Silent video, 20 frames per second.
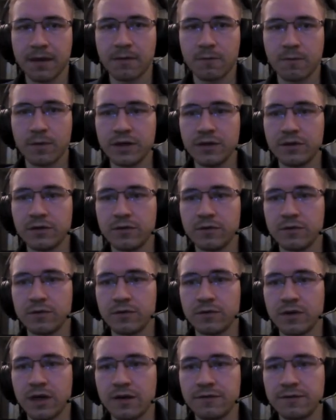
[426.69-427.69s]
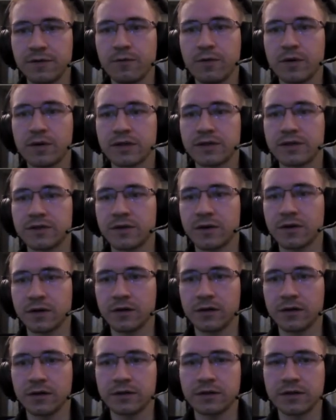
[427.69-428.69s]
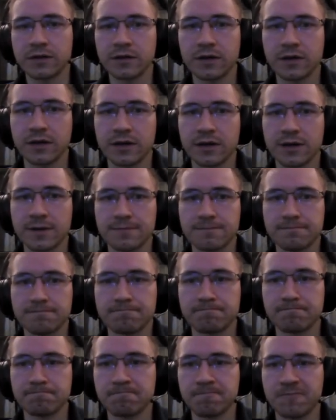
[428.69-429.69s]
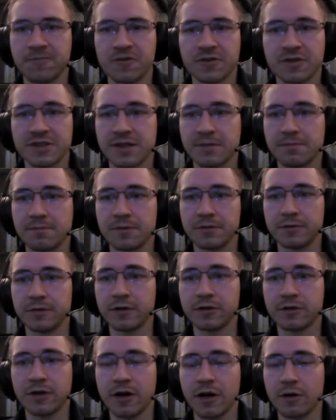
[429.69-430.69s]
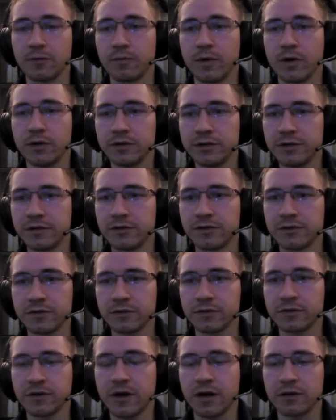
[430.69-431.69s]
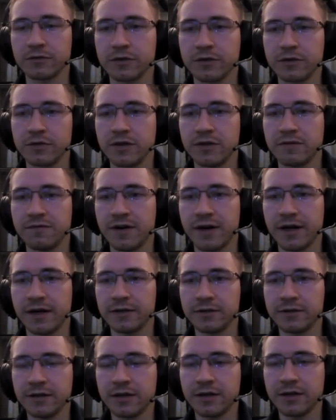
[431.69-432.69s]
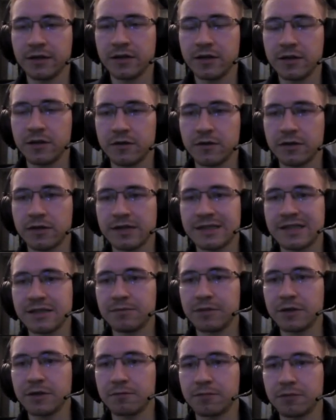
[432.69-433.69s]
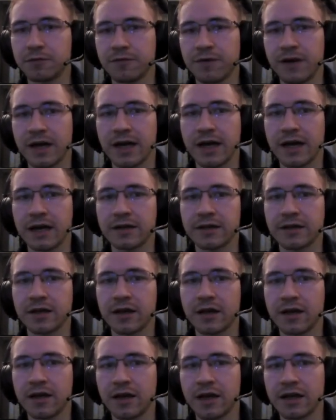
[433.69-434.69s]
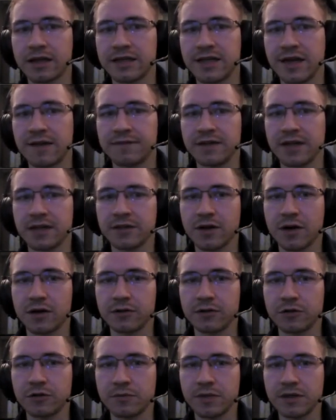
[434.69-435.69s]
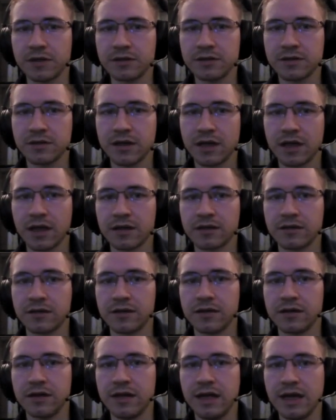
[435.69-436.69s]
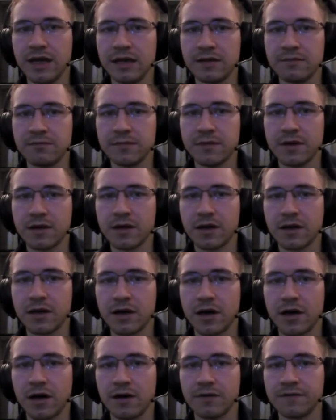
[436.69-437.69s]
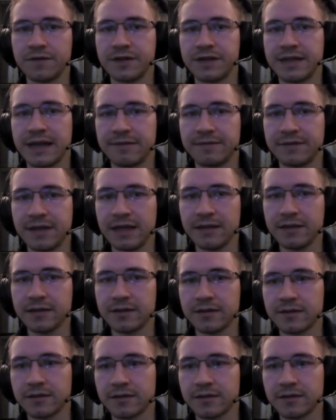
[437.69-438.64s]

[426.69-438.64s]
If you want to start, for example, Crown Wallet using Crown QD file, you can simply provide a devnet argument and the name of the devnet,